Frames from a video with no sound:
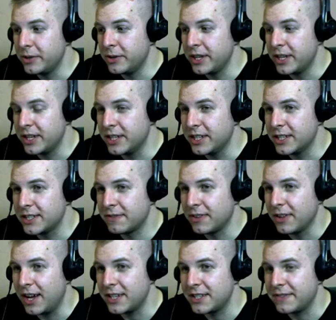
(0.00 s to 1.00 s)
his
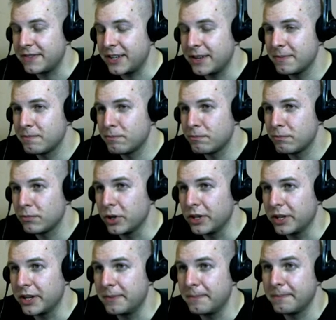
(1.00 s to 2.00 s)
philosophy.
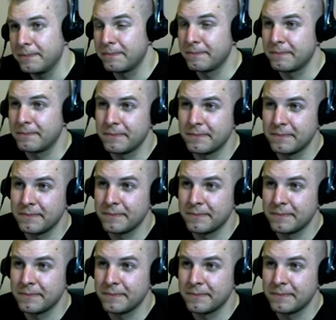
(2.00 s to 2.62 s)
Brilliant. Subject to no